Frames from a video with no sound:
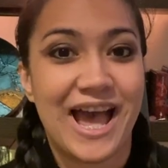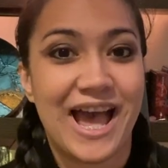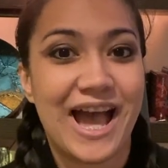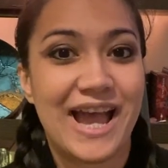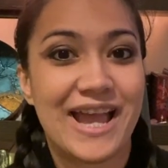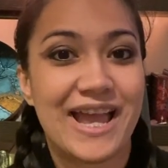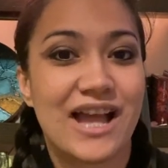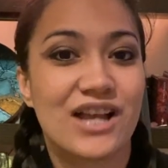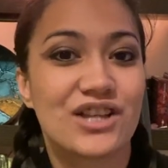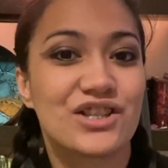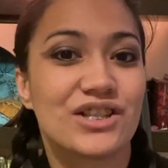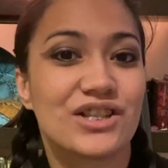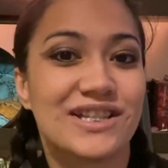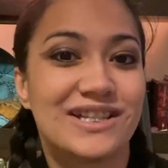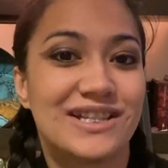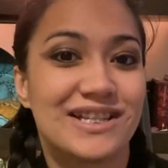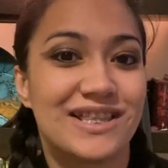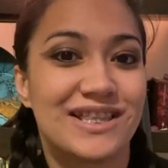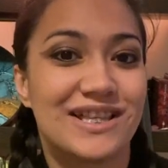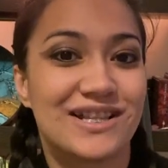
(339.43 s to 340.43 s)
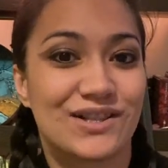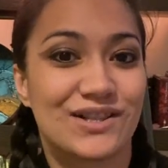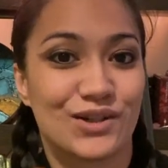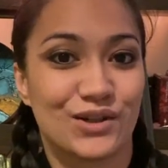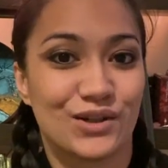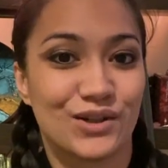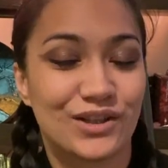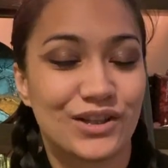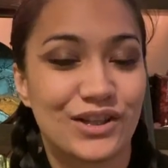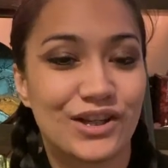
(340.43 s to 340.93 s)
I actually did this
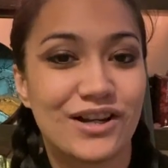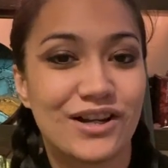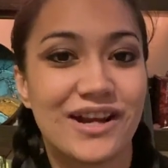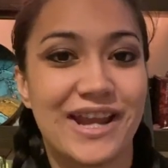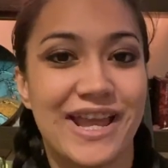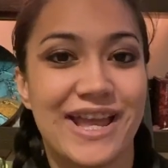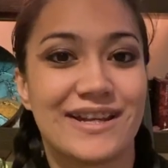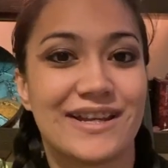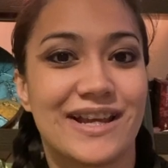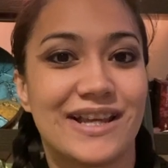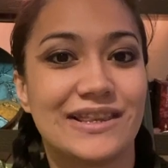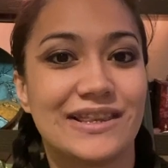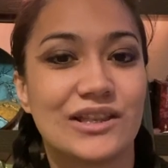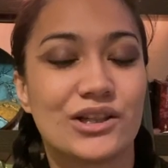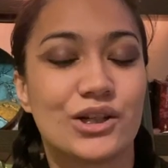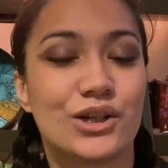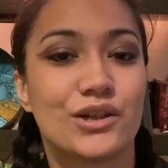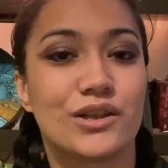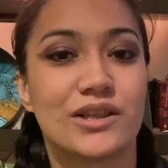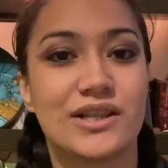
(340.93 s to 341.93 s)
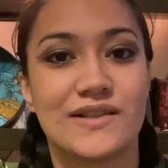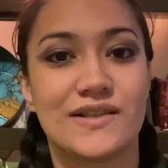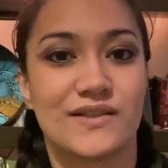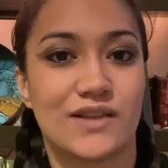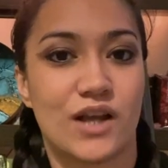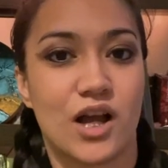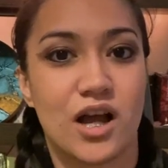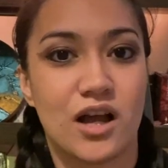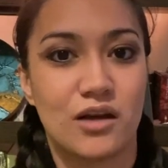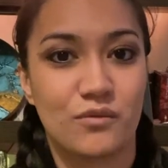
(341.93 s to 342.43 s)
earlier and I literally
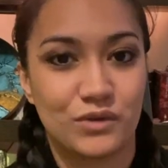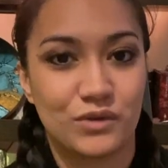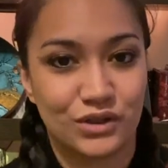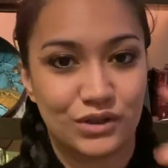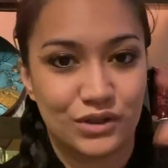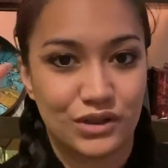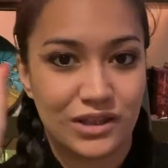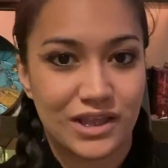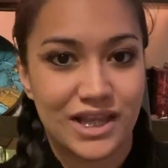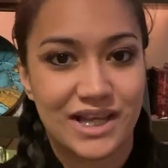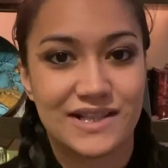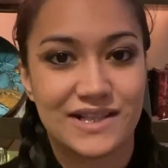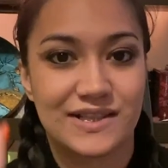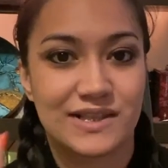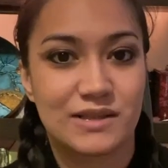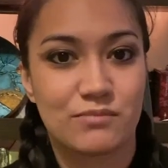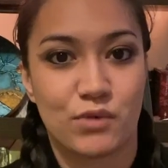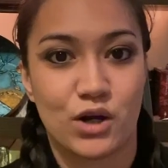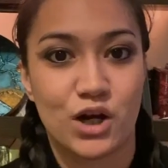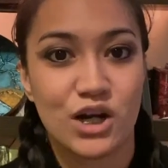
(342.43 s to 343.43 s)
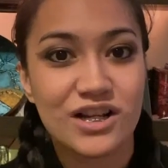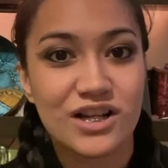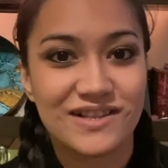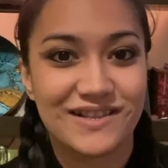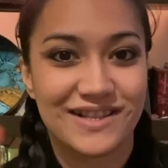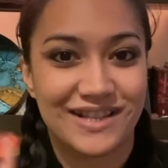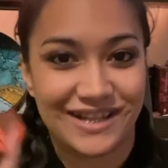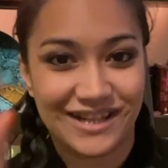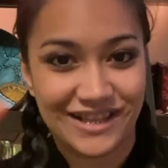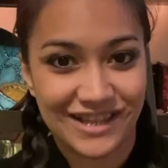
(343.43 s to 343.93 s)
saw what looked like
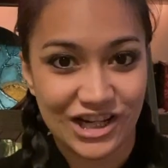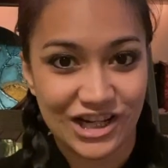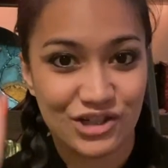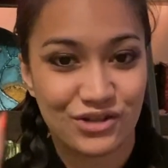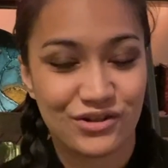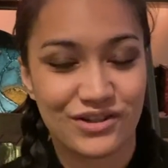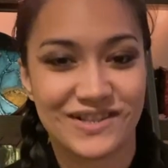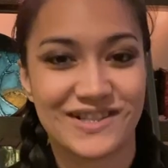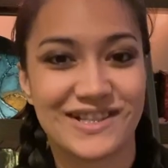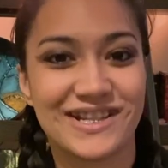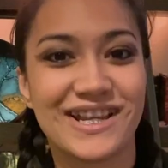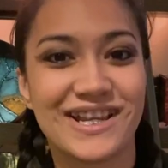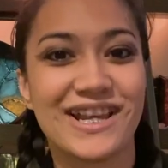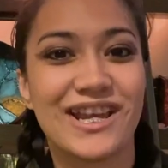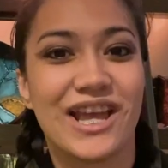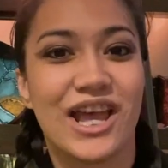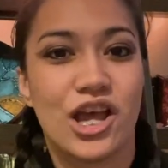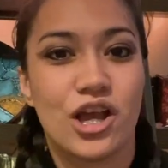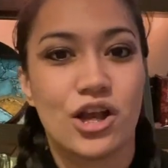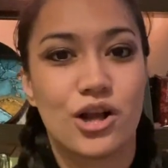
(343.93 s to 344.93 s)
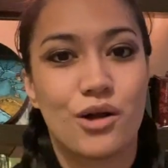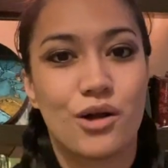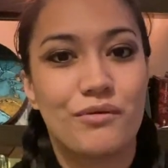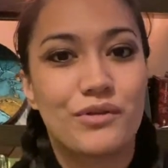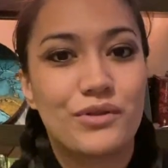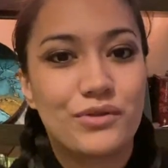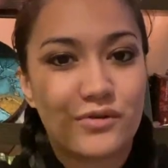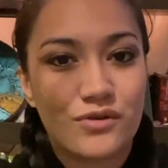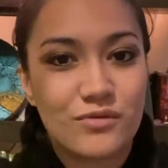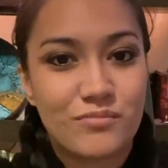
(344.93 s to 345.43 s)
sparks and electricity
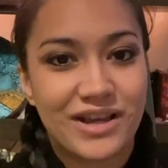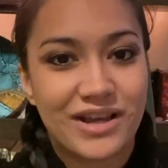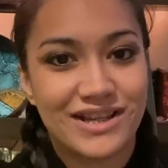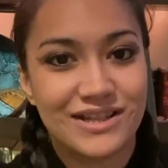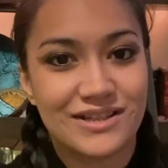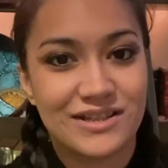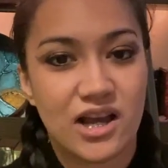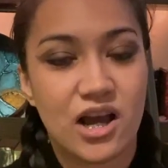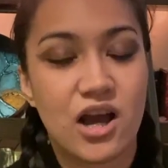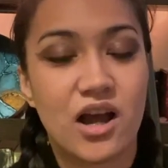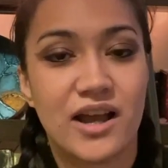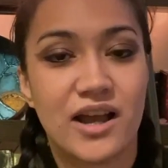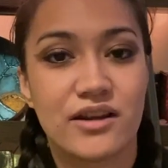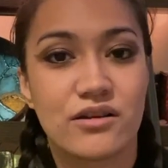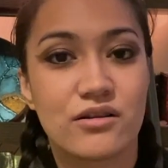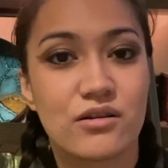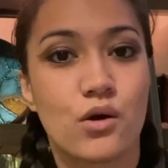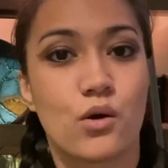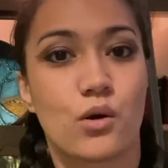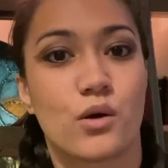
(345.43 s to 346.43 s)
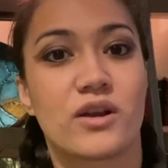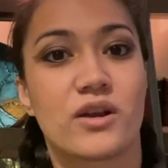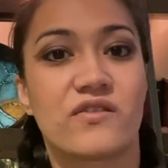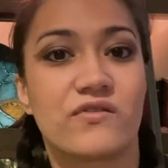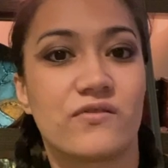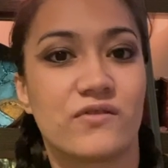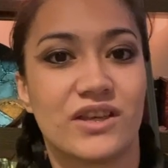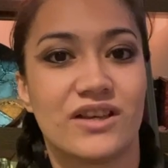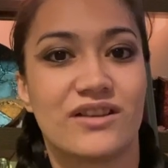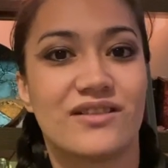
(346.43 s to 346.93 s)
going through my entire auric
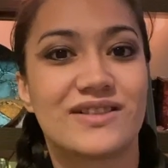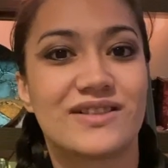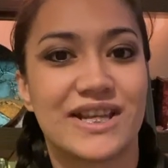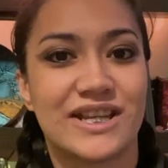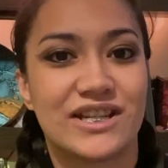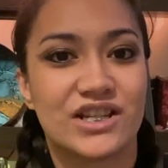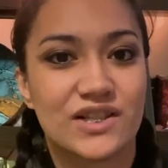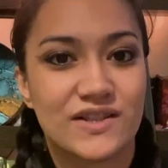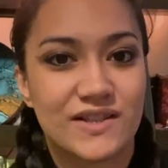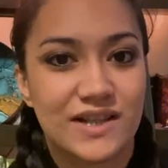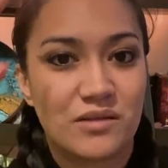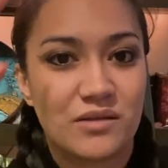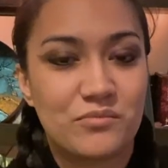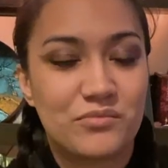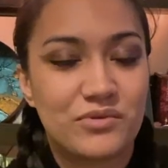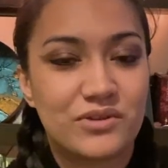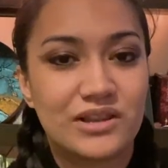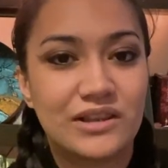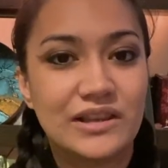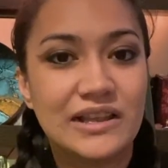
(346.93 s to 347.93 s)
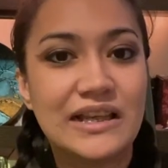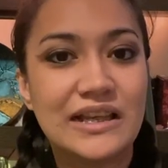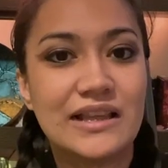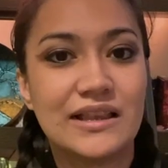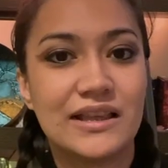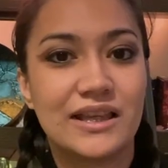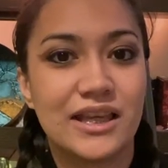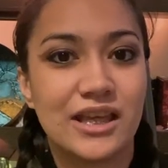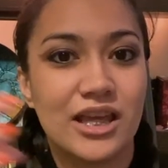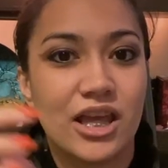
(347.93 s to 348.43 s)
field and just
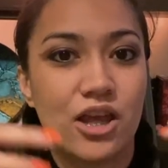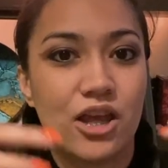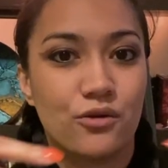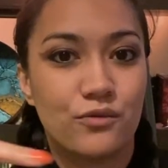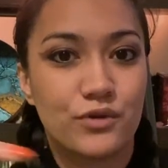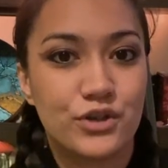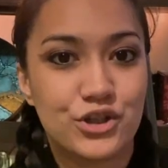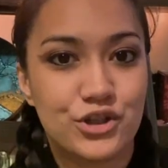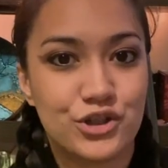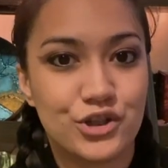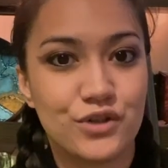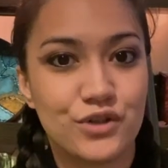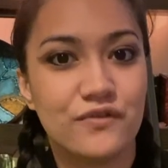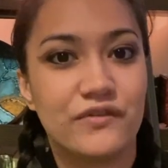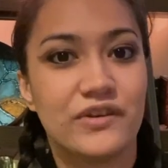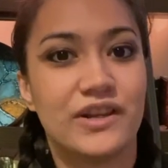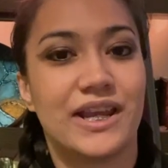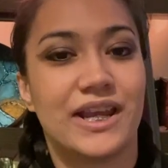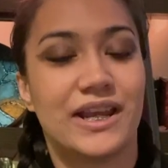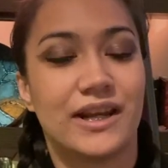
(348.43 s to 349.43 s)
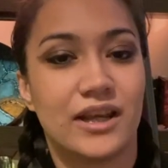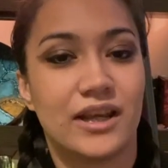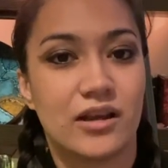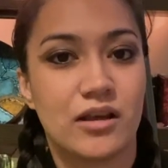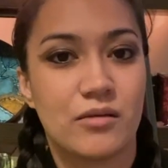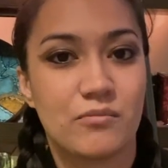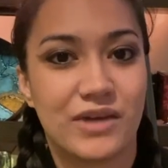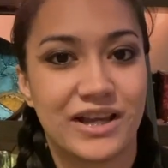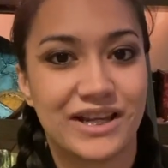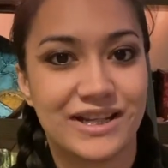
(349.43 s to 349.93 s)
completely
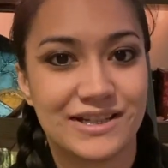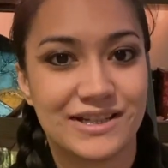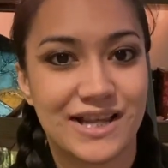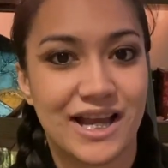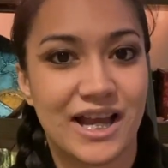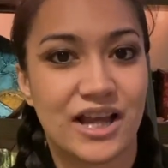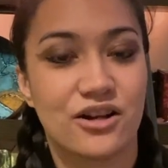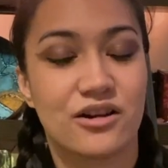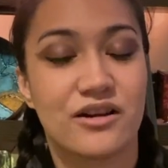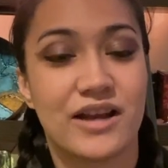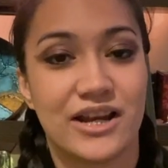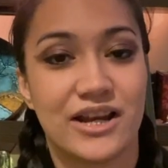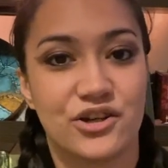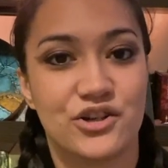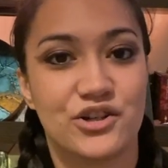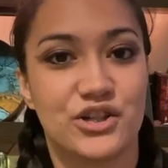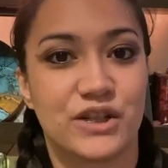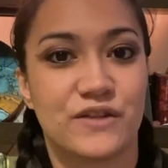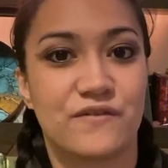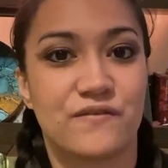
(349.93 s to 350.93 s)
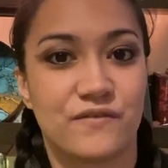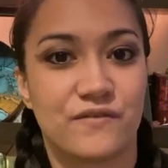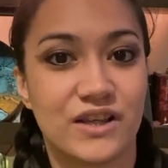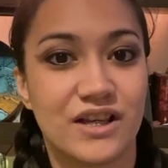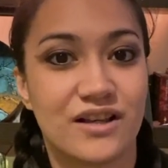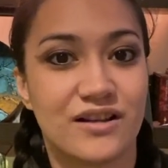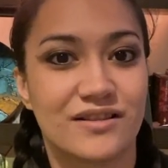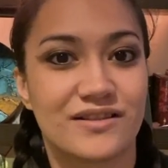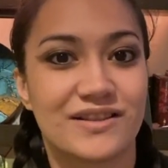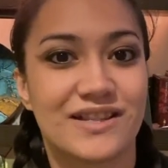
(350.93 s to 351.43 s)
rejuvenating my entire energy
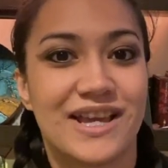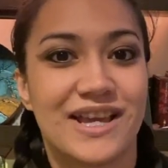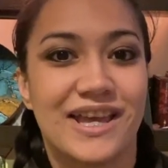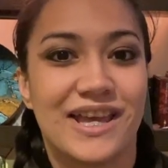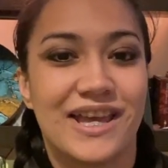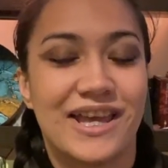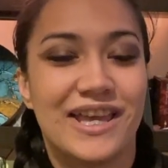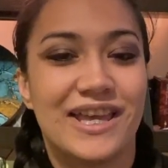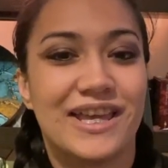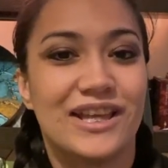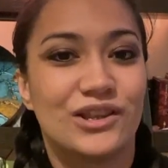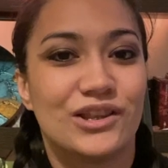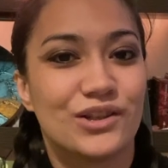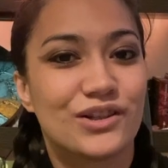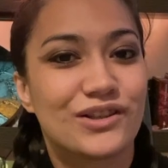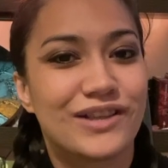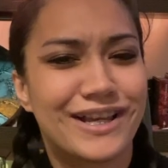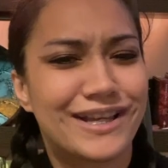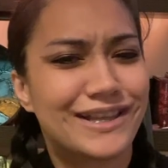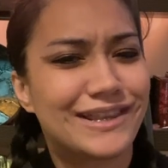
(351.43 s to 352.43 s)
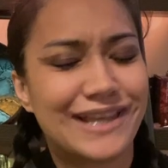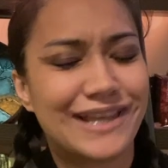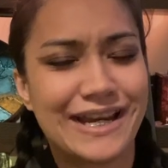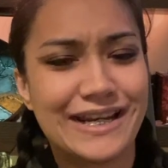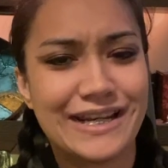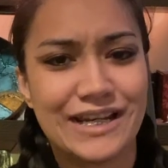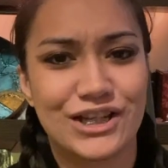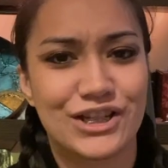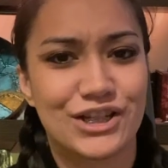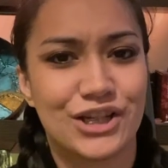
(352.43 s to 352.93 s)
field. It looked like a
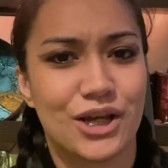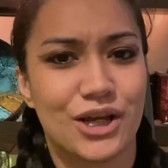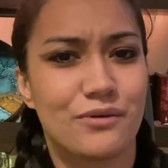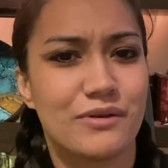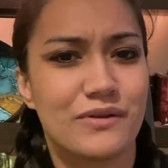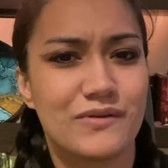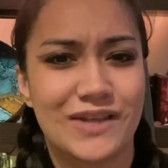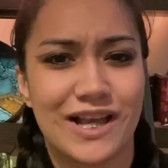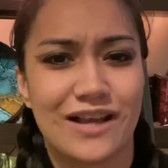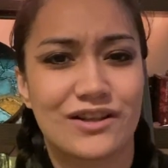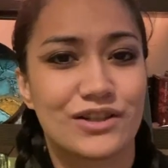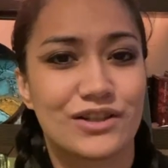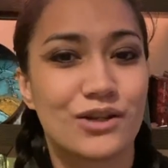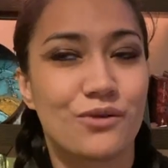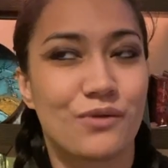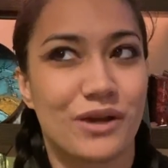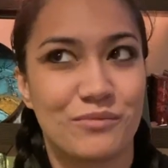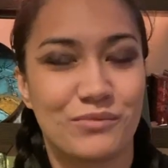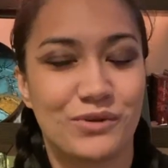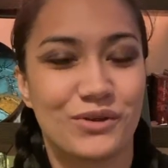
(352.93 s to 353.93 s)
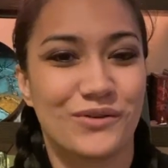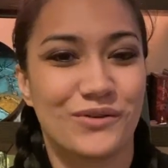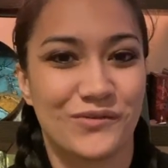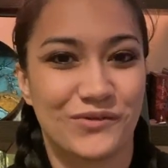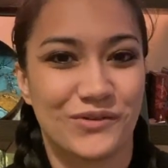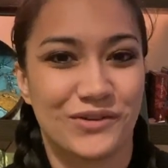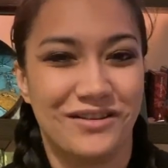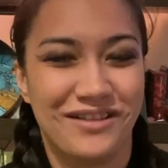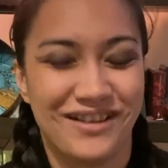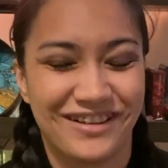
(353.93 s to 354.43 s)
lightning show. It was actually quite
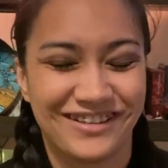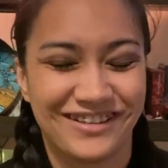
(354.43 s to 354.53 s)
beautiful.